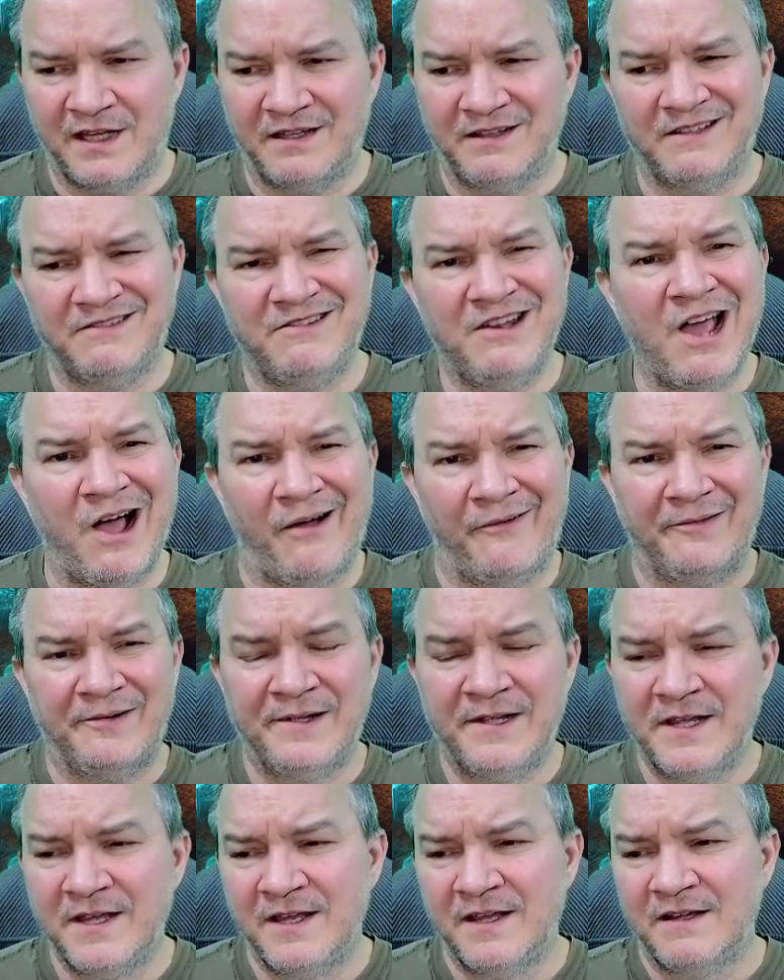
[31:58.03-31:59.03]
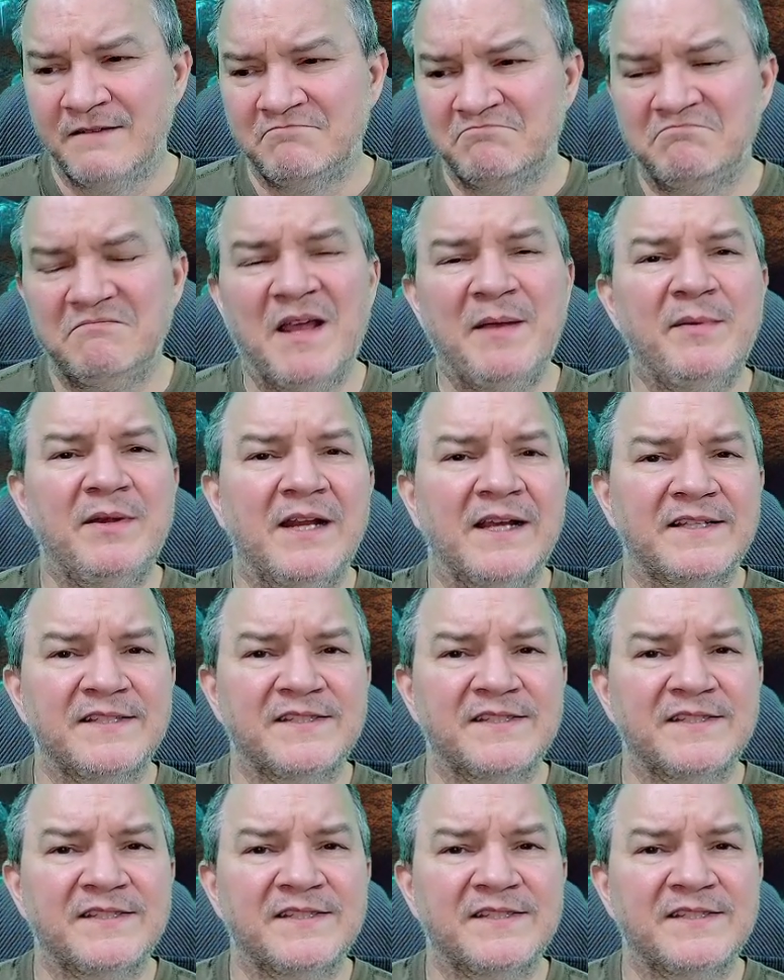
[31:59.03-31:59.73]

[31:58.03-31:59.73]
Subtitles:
Like, no, maybe next